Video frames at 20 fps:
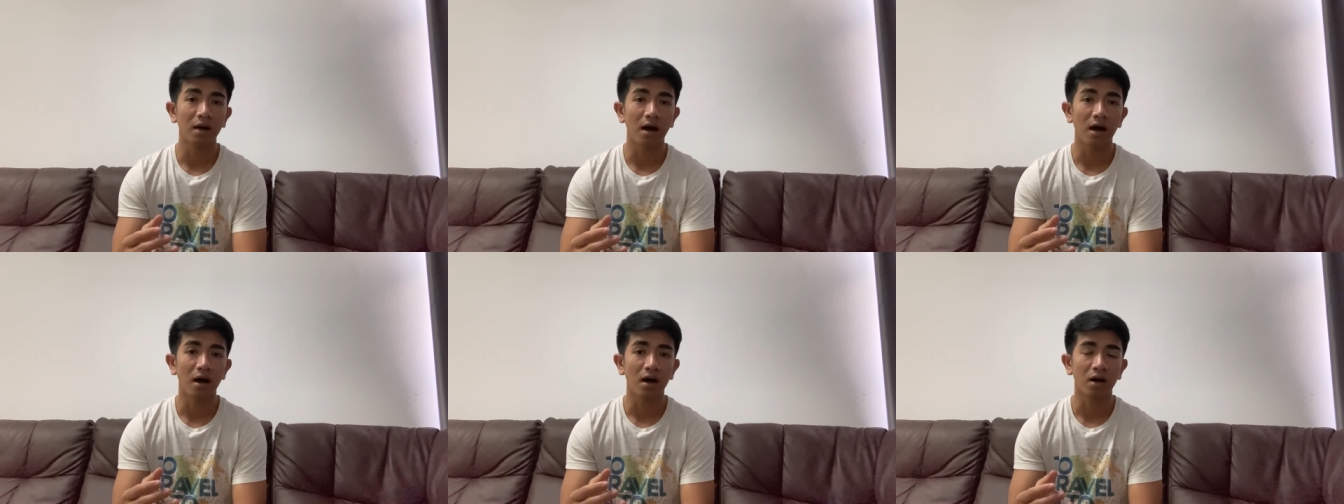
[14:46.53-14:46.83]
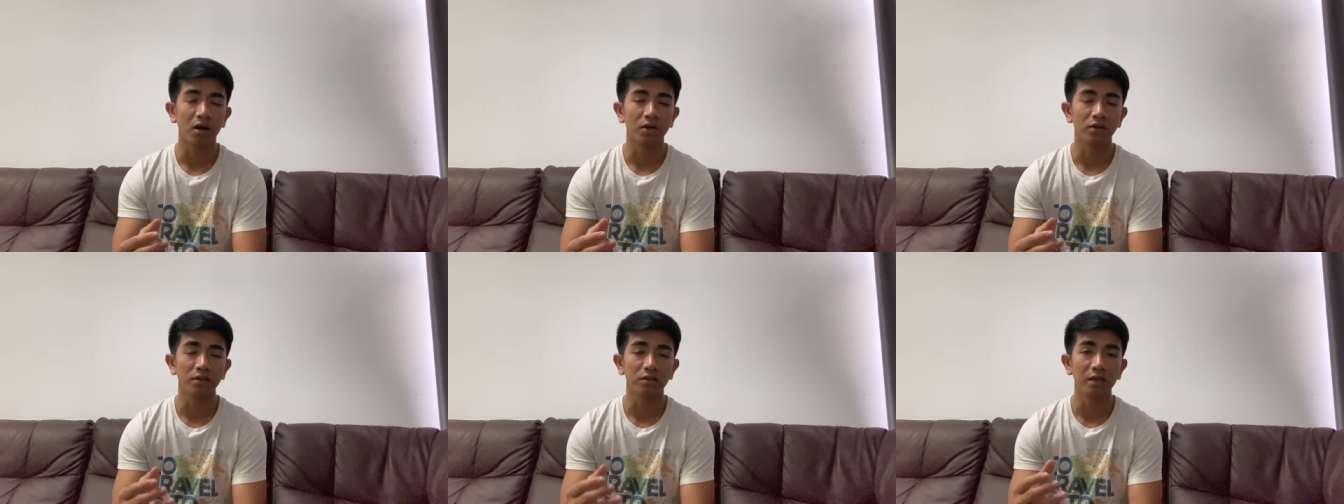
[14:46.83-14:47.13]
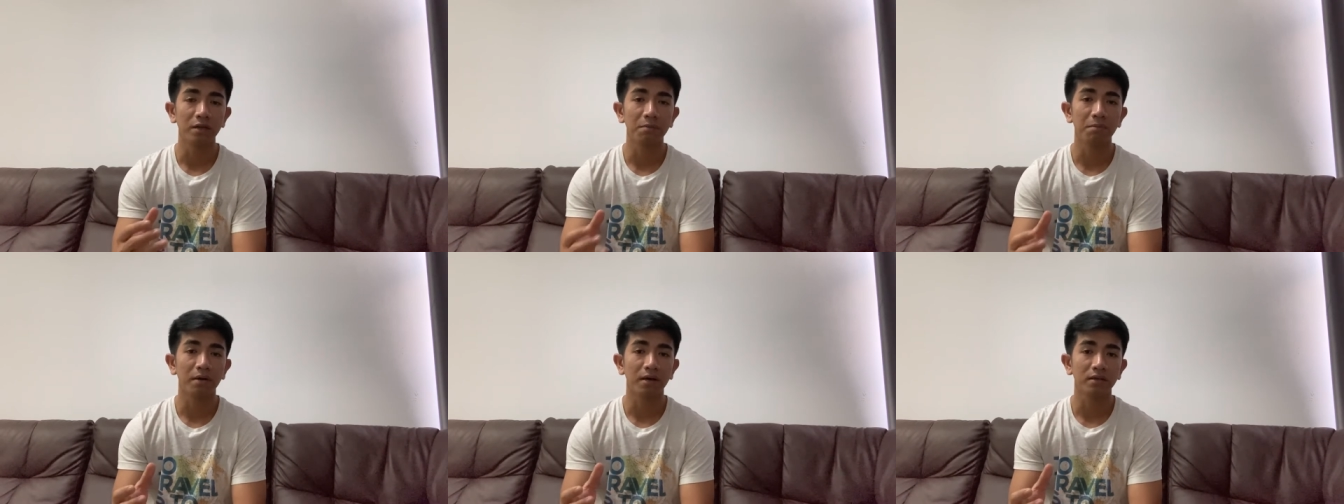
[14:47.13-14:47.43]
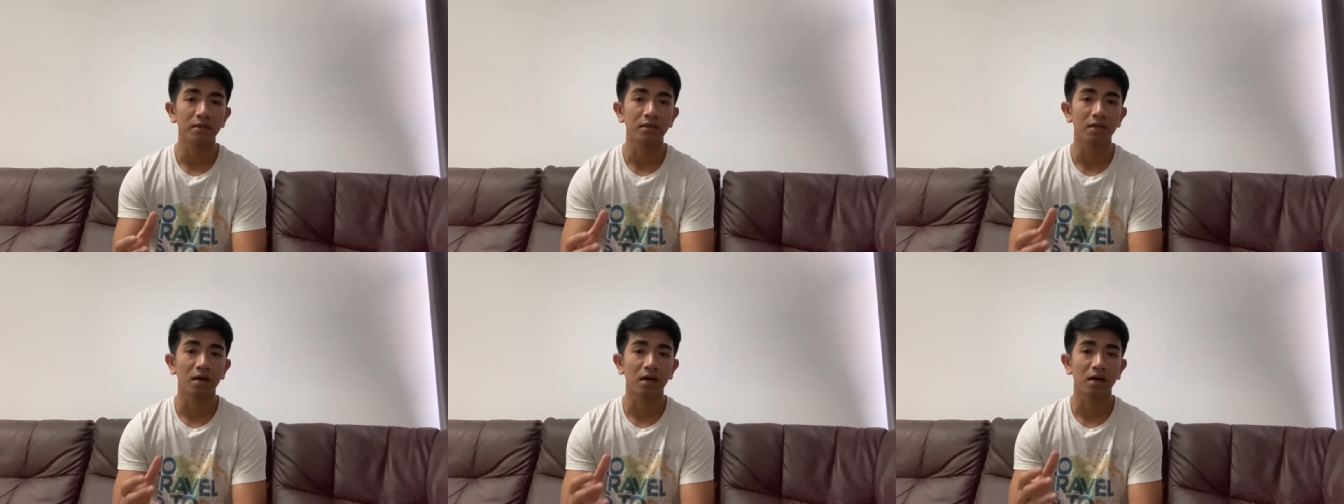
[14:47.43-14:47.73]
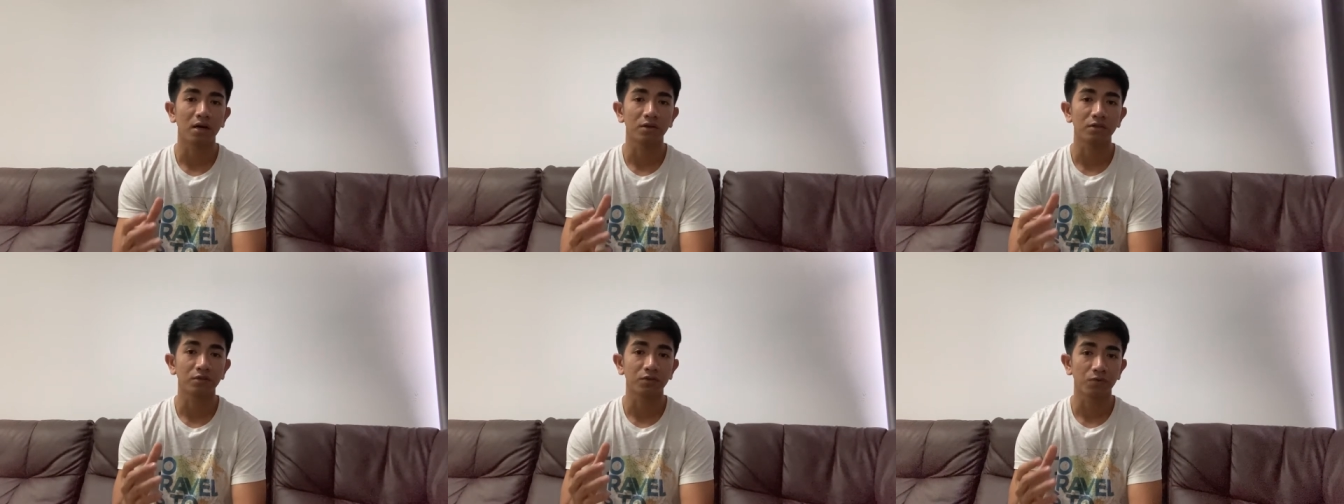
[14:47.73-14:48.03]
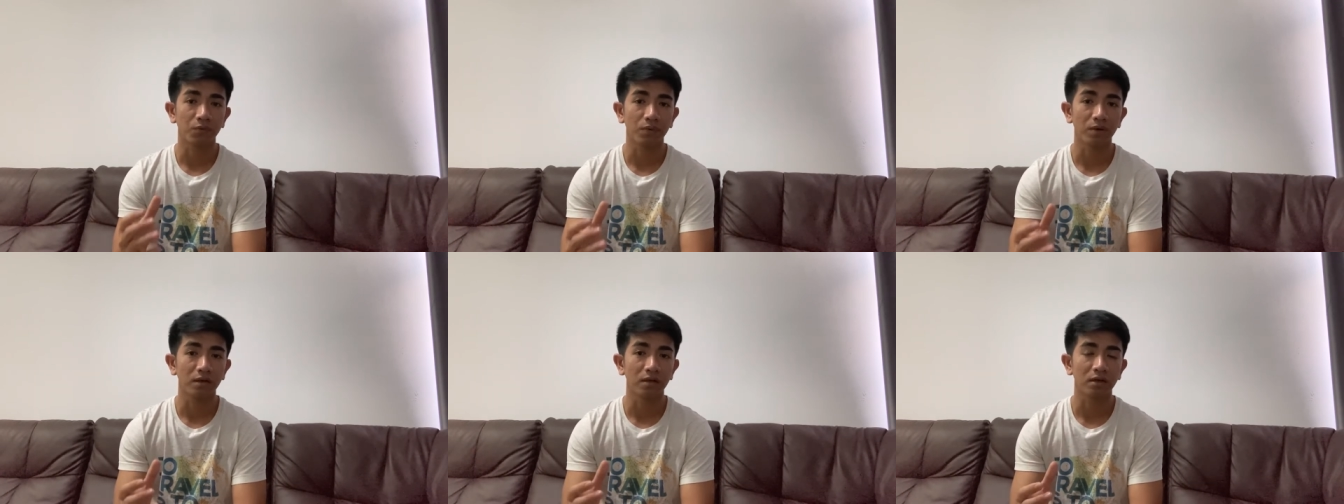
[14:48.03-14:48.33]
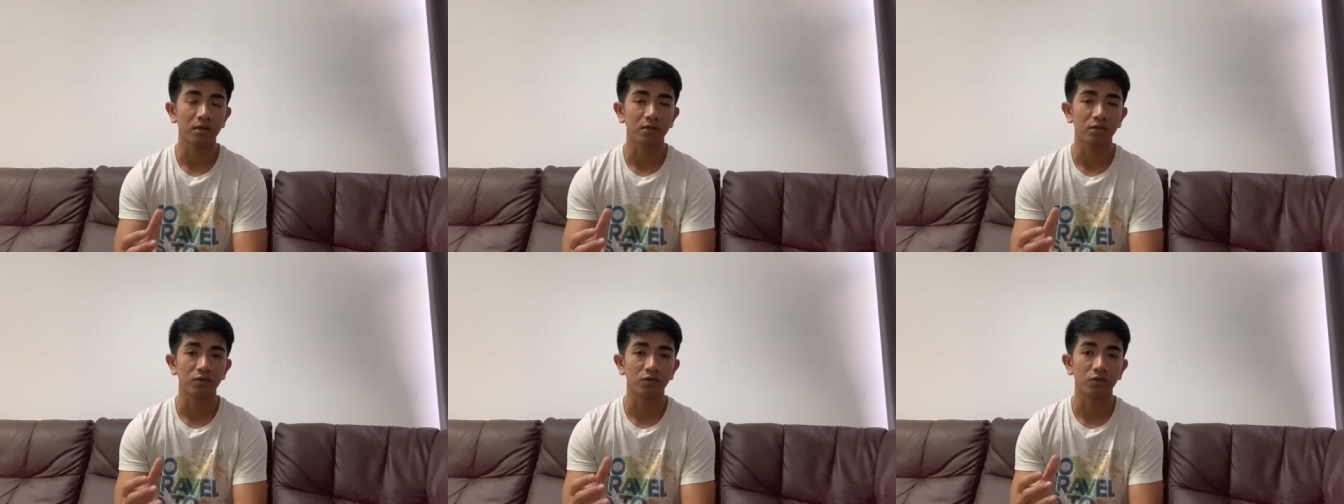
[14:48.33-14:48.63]
are the dead body are treated
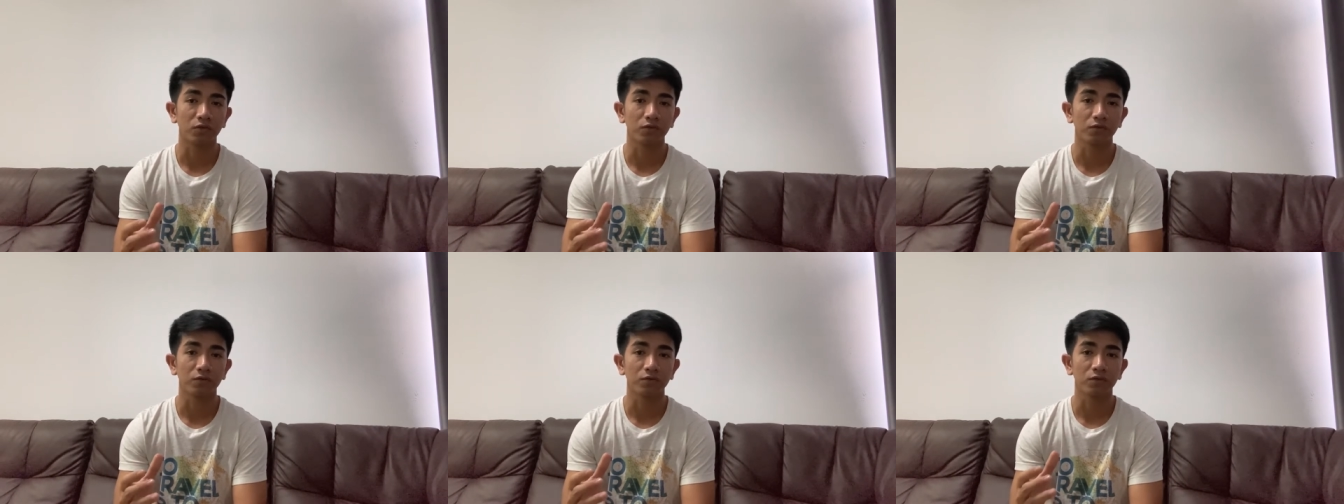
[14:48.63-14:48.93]
to